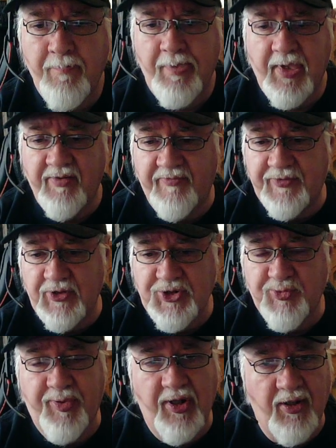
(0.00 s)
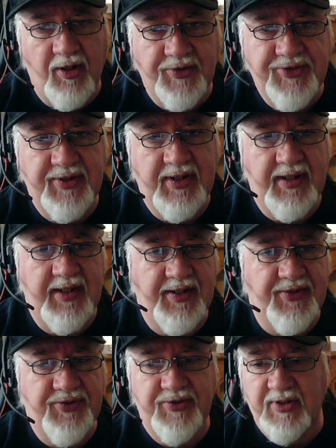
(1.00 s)
The first part
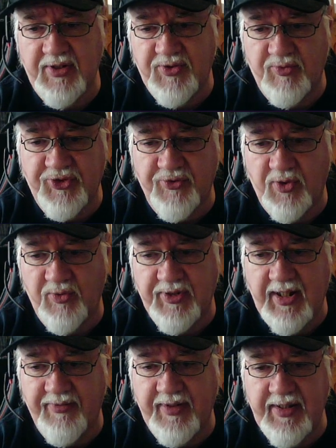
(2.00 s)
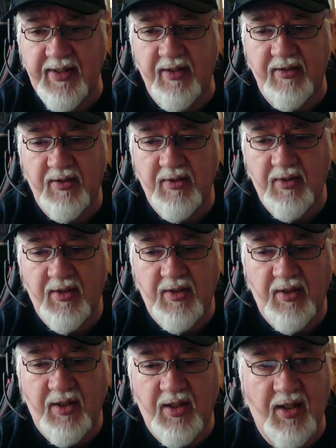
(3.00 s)
is, as we'll scroll down here,
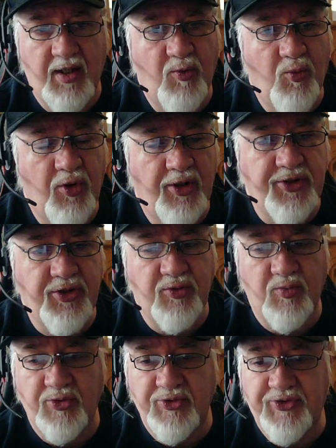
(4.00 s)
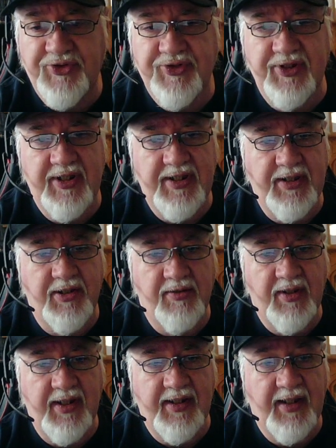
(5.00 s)
what you would see
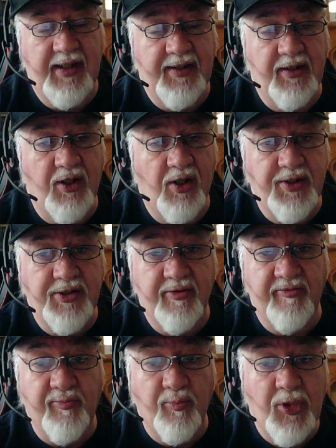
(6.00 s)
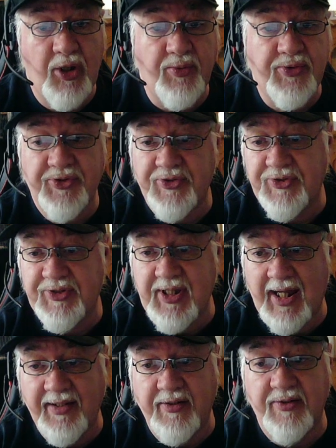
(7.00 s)
in kind of most
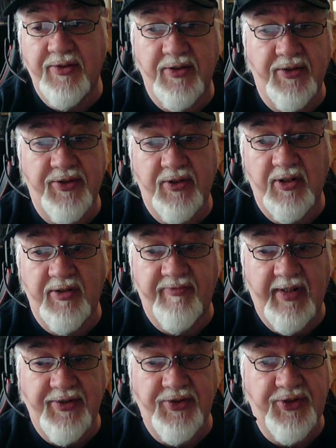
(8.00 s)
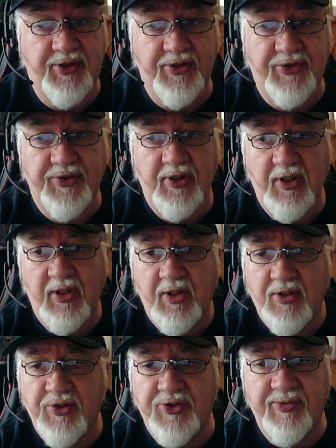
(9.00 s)
standard adventures.
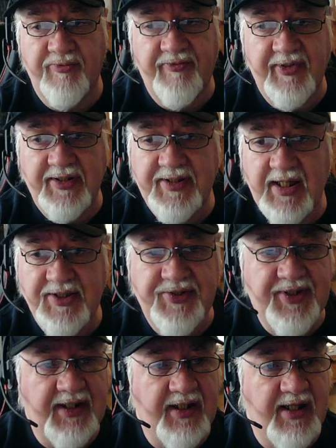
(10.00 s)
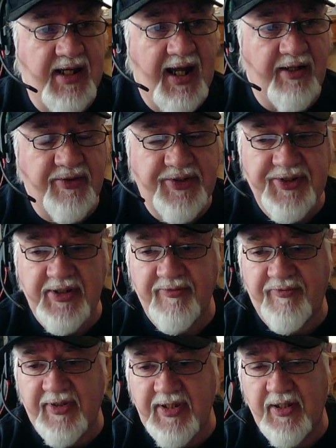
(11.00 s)
There's some fantastic narrative
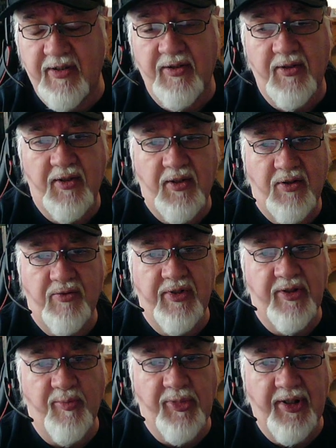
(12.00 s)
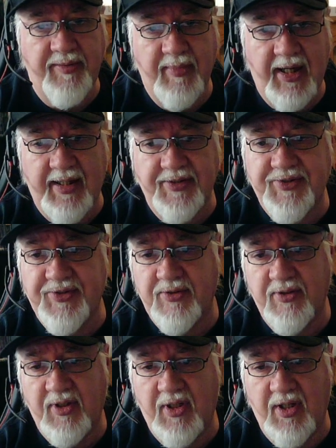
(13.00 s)
here written by Matt
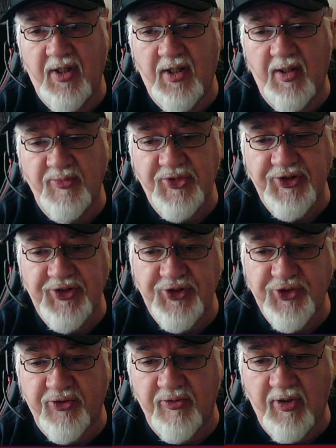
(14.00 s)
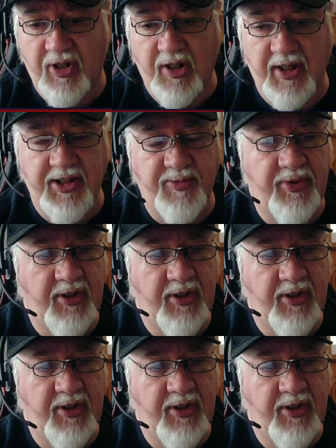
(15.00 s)
to describe